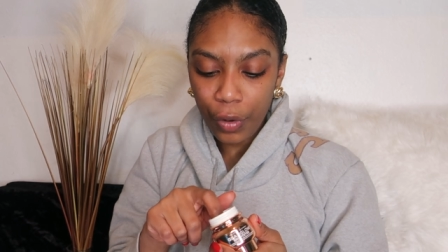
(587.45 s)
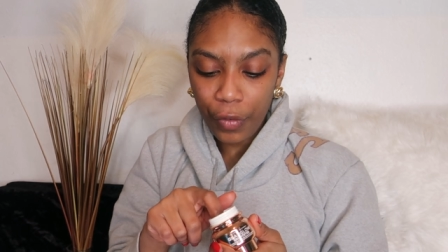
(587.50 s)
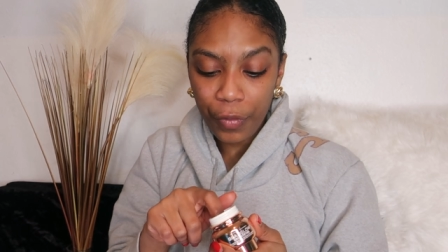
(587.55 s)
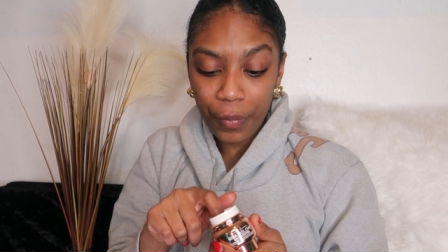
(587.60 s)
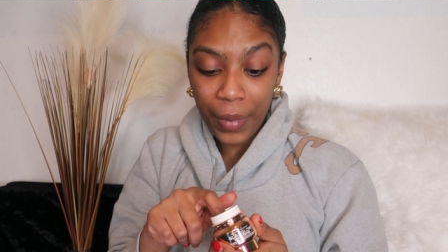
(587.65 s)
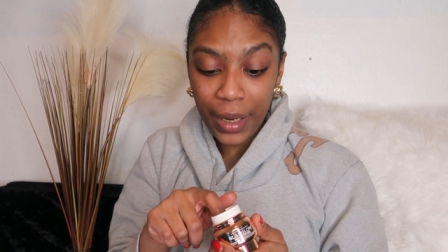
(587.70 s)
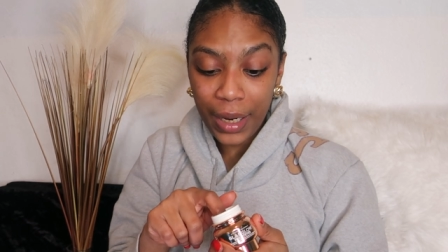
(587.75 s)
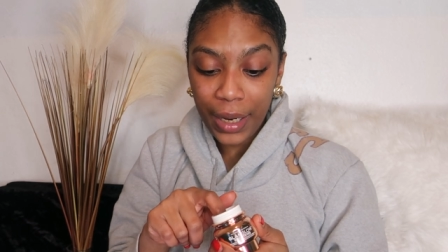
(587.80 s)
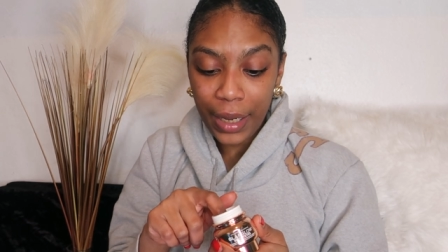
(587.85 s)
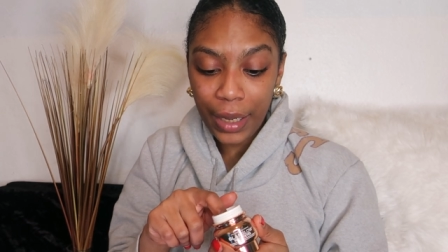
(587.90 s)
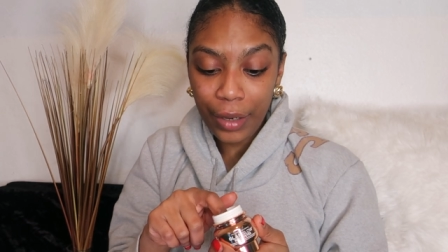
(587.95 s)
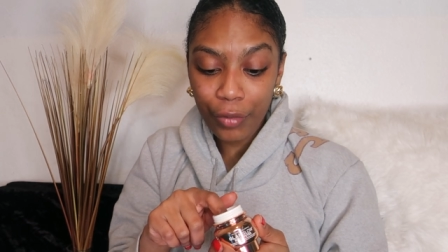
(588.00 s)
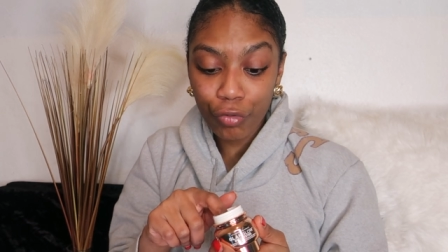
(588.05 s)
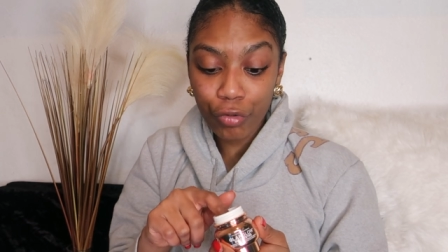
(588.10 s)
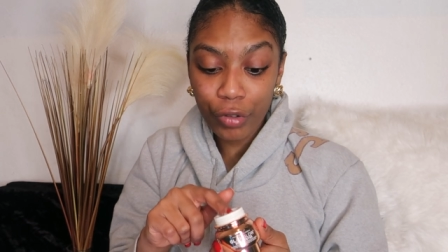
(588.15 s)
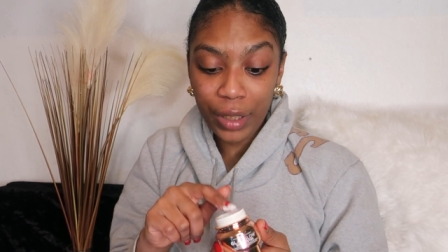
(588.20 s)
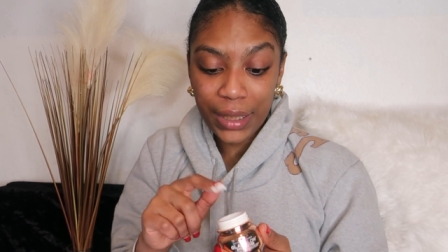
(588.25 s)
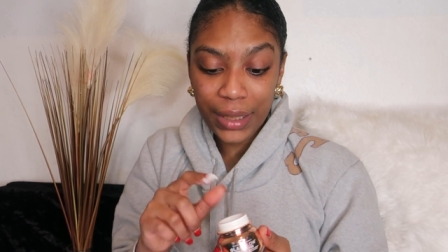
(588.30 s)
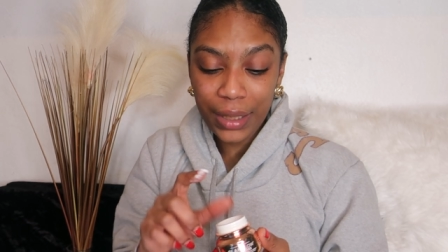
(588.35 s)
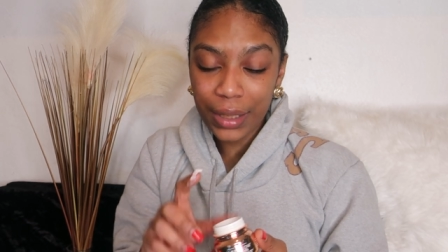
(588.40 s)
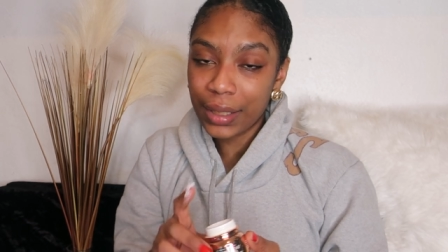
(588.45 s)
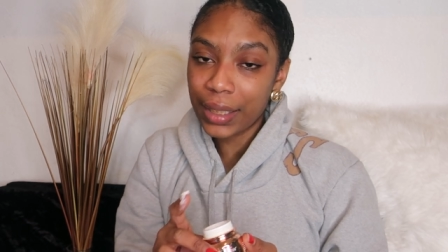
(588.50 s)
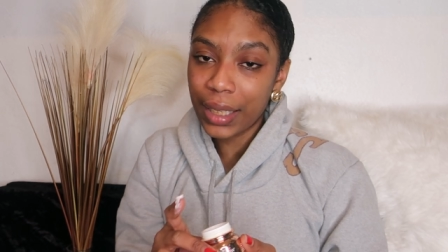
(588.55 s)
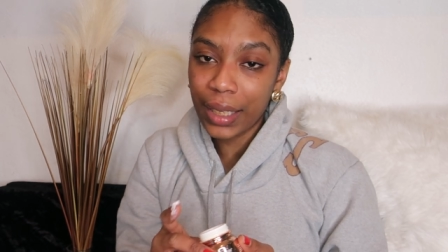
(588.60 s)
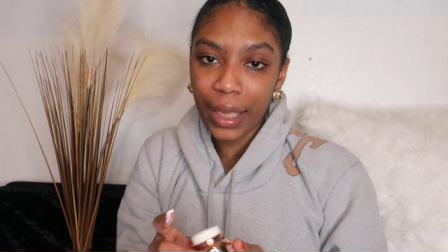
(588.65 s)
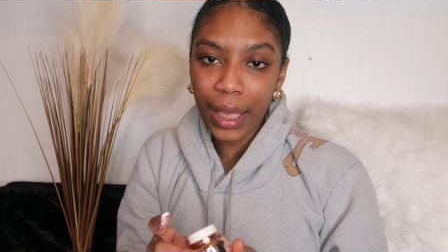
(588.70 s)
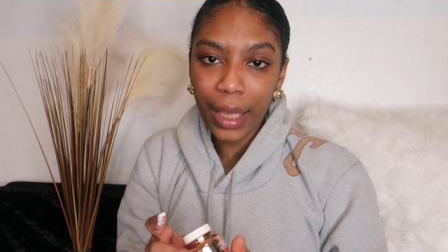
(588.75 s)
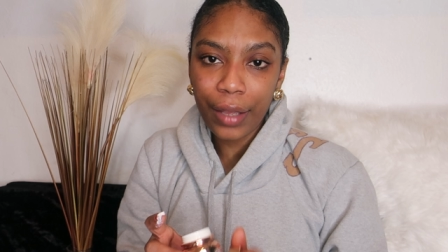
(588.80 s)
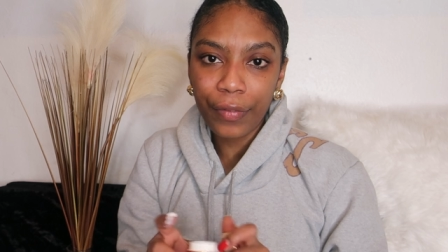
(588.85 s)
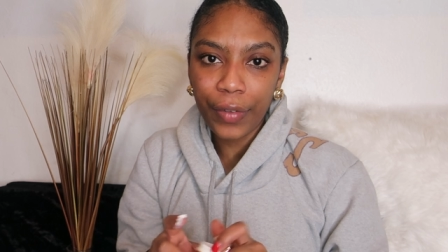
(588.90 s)
of my recent
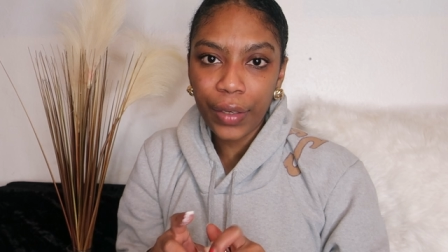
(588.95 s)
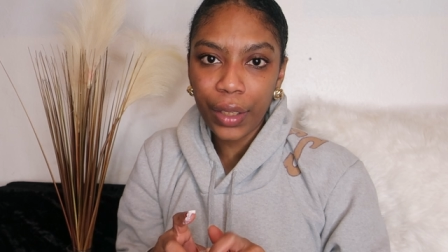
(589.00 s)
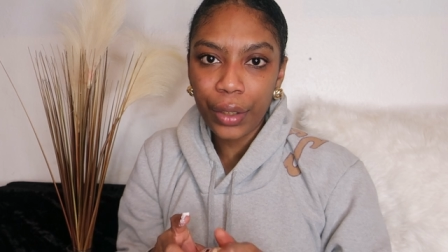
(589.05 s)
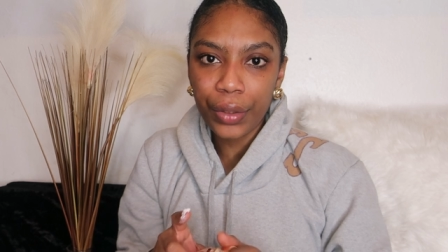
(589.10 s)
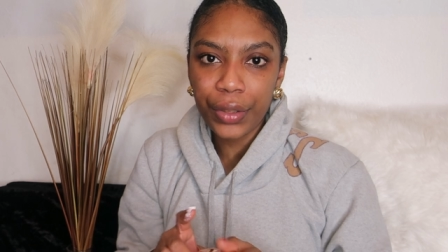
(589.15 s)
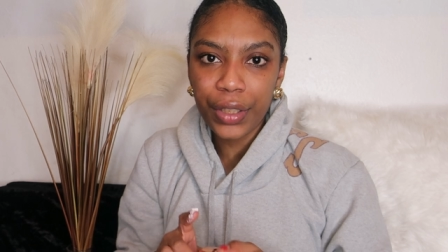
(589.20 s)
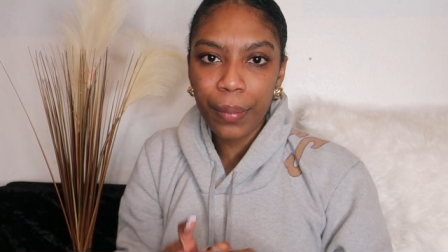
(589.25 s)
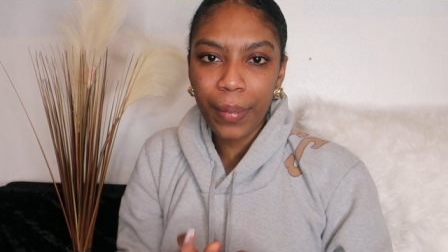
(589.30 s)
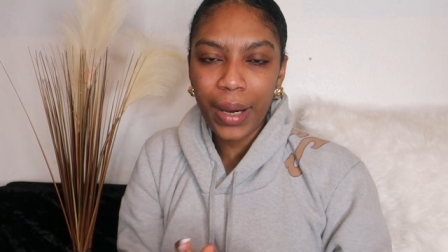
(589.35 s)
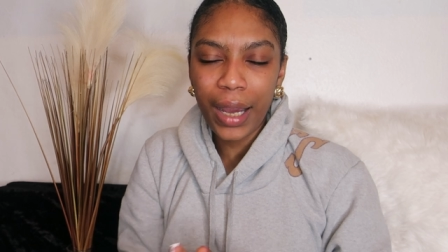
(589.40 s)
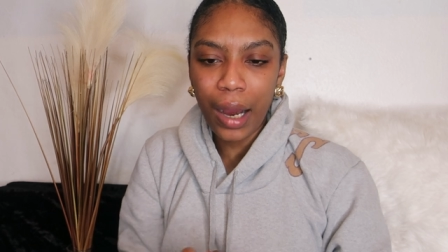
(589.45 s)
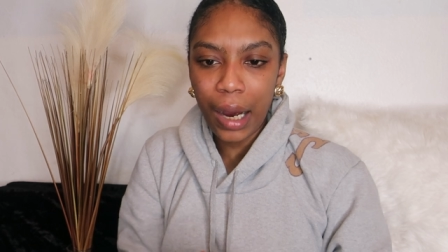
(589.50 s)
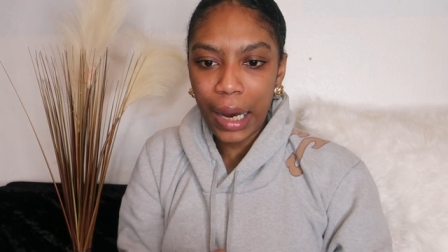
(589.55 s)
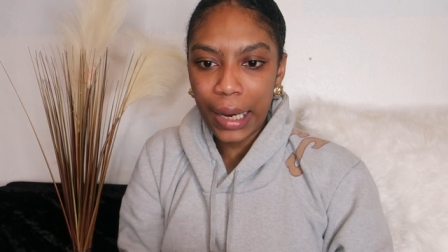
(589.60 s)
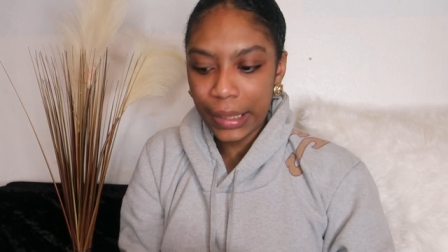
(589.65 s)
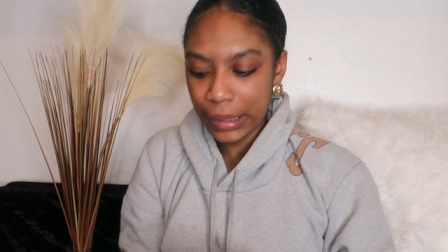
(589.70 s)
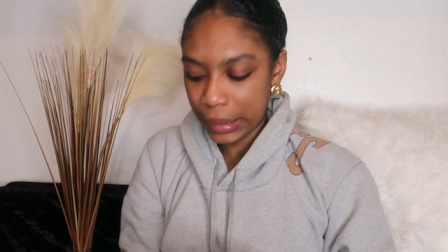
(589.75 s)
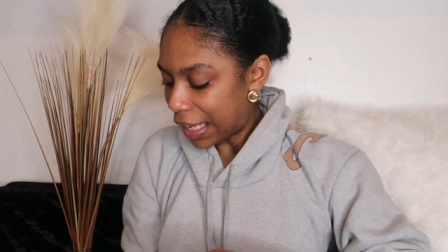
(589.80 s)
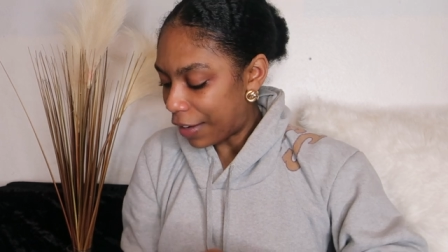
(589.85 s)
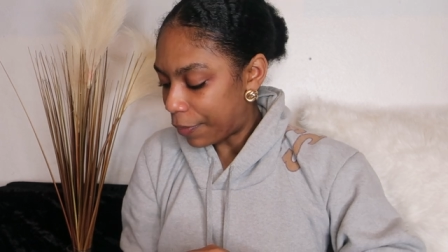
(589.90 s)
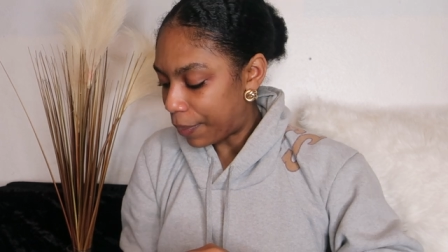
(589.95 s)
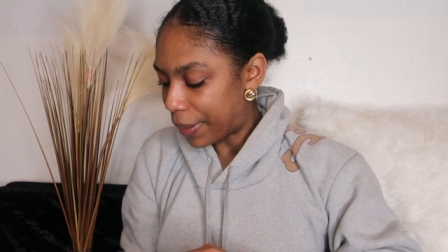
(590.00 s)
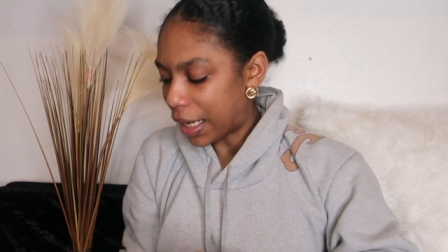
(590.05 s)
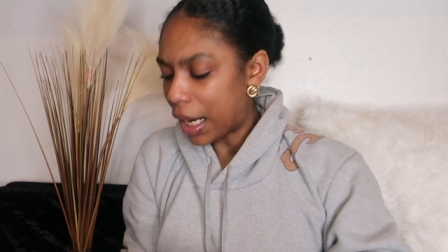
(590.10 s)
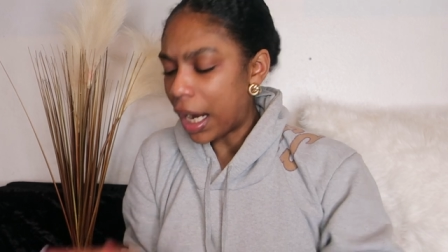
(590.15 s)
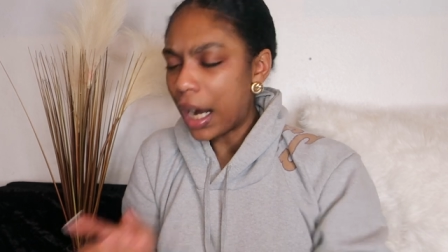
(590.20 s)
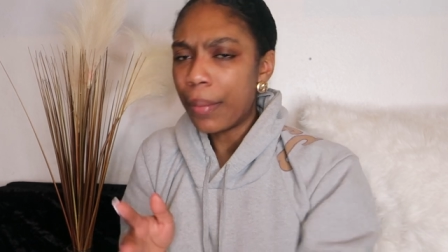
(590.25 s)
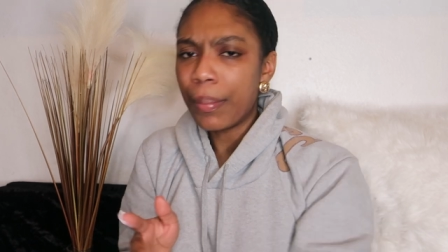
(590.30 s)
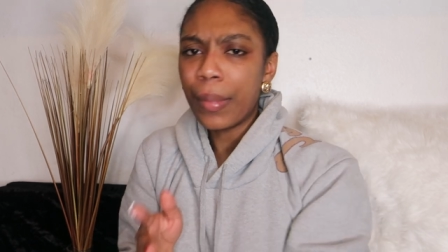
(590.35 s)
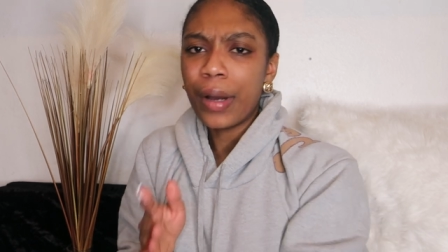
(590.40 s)
skincare videos that my eyes have
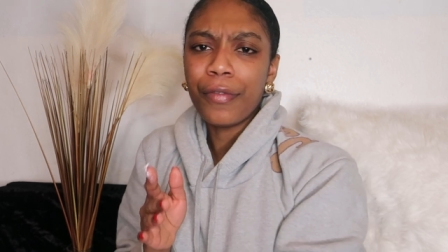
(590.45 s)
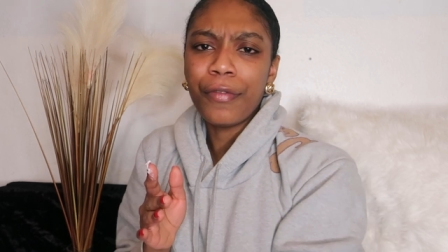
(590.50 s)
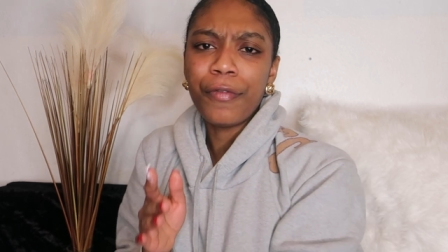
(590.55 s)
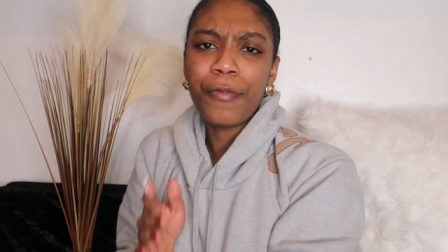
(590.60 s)
become